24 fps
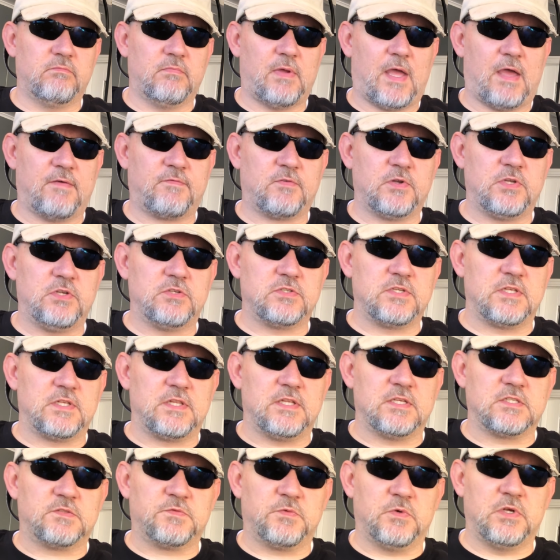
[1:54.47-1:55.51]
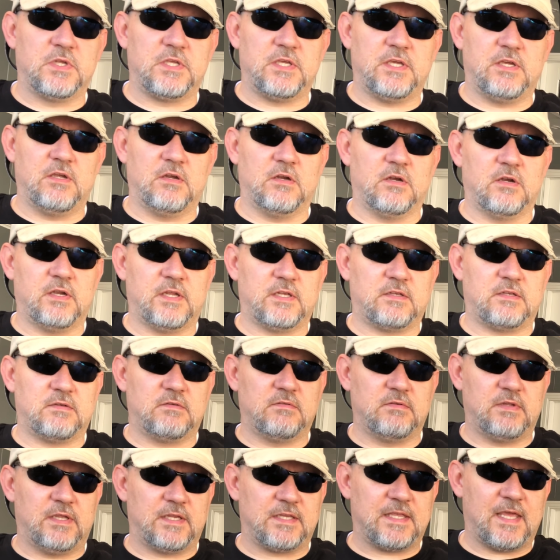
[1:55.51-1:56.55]
after using this for a year,
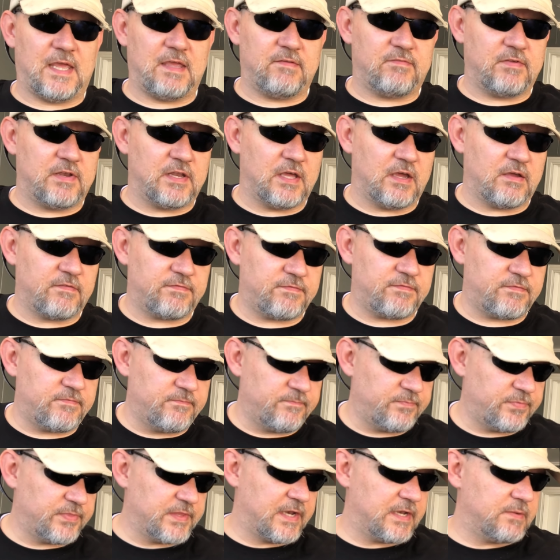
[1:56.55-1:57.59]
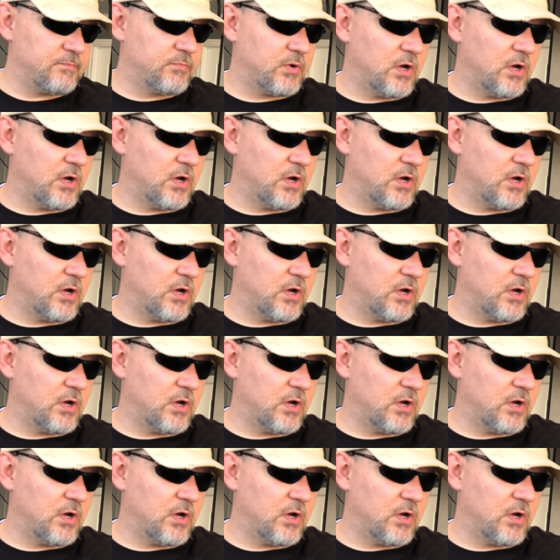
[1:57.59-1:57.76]
it gave enough that it